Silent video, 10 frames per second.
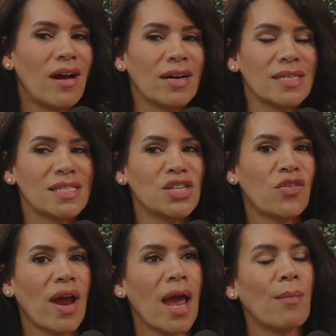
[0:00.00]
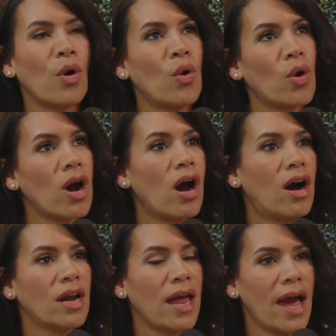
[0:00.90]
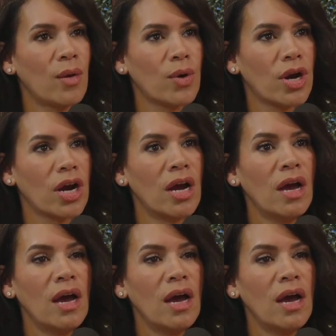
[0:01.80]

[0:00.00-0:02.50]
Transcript: on Instagram or on our